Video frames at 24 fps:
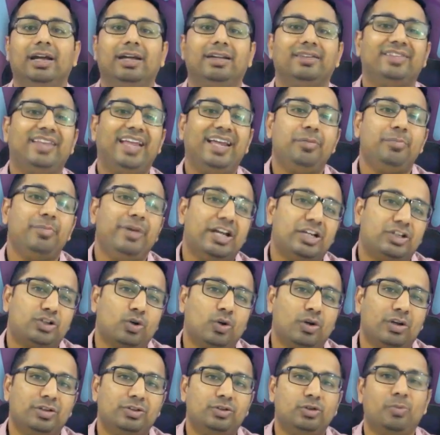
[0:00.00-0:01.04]
then make
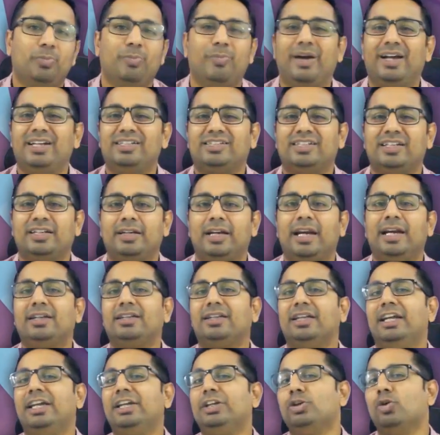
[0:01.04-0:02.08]
sure you mention
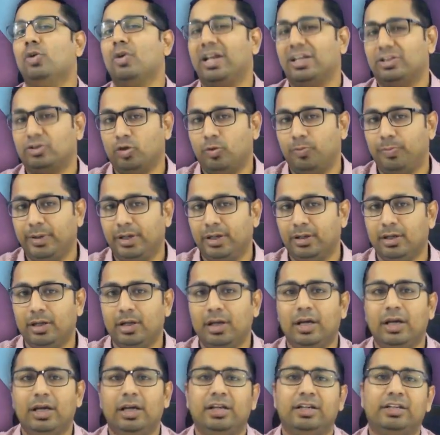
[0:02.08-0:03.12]
that in your SOP.
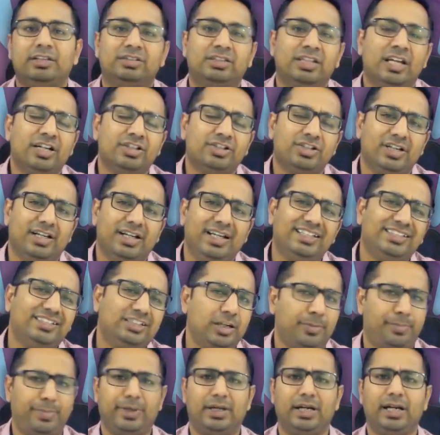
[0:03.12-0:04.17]
Research is
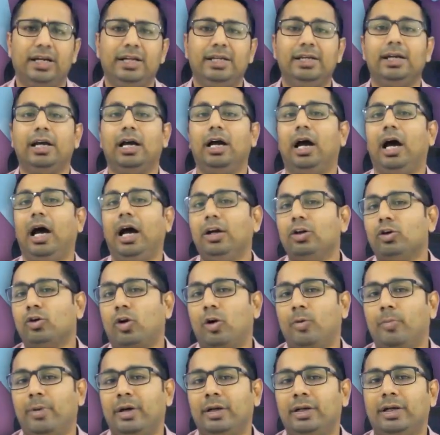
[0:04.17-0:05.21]
typically
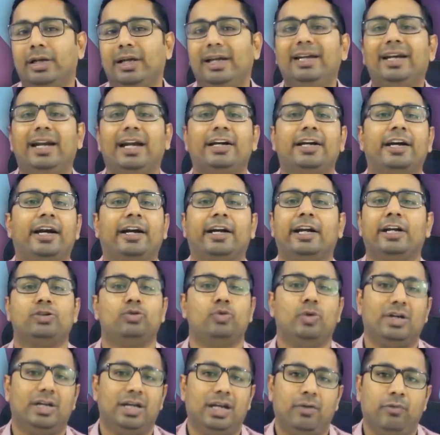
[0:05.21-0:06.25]
uncommon in
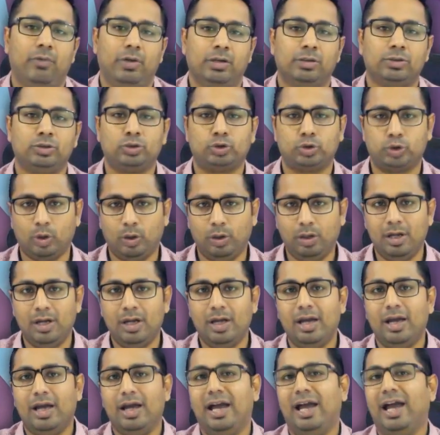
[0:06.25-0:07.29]
undergraduate level.
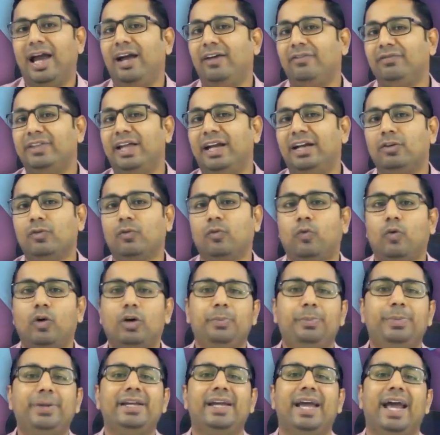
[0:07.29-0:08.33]
So have that
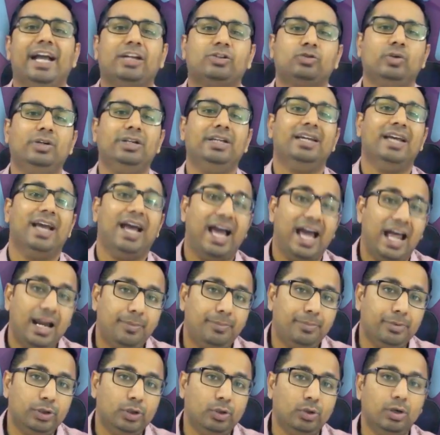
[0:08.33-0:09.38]
would be actually
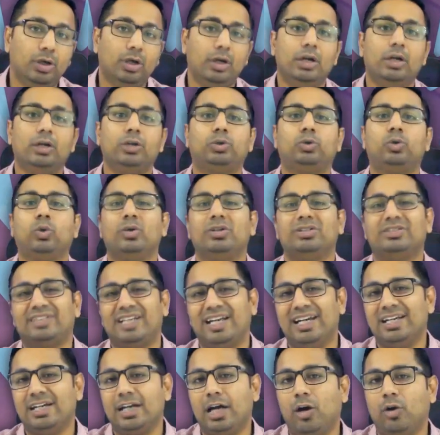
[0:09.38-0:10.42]
help you to
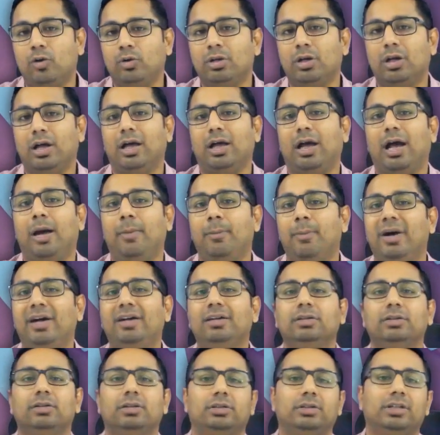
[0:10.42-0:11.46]
stand out
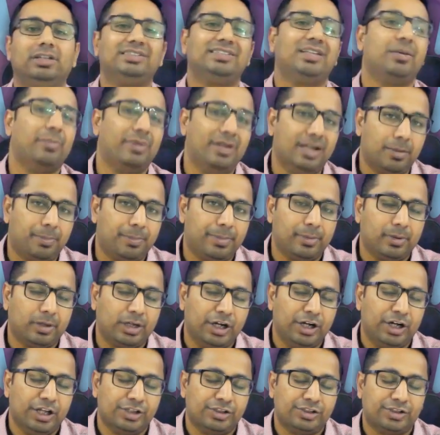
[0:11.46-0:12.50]
among the similar
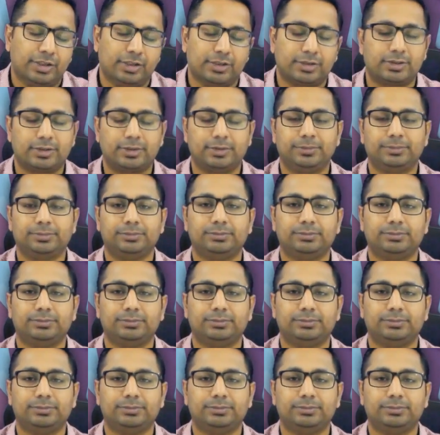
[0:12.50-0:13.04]
credentials.